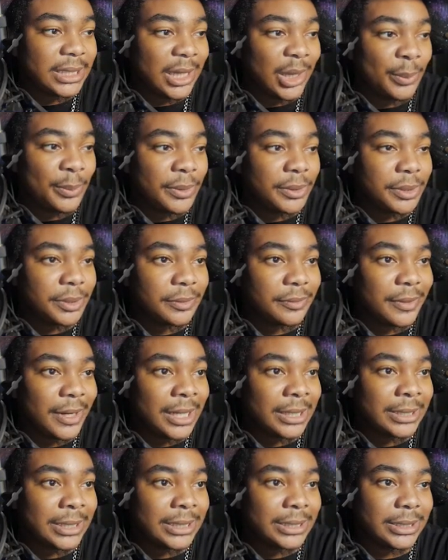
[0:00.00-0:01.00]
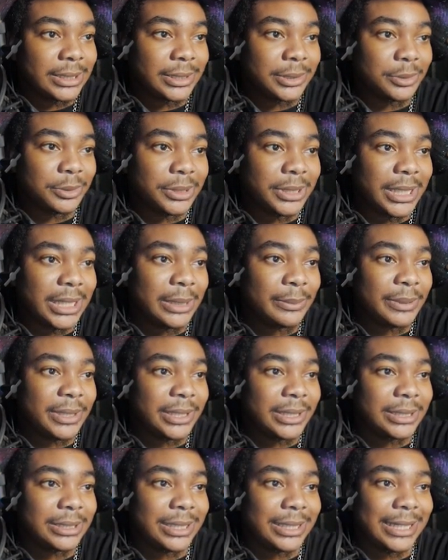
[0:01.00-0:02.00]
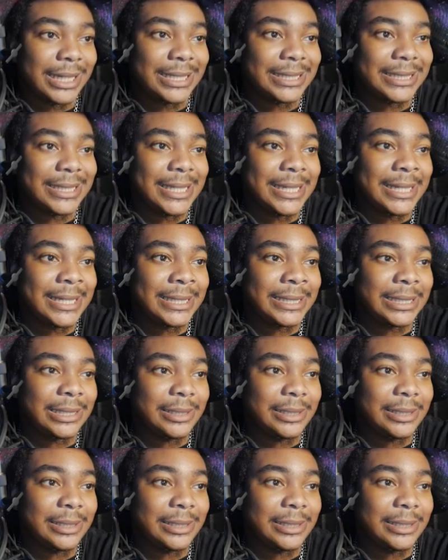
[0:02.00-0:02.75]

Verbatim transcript: I'll put them right next to two K because like I said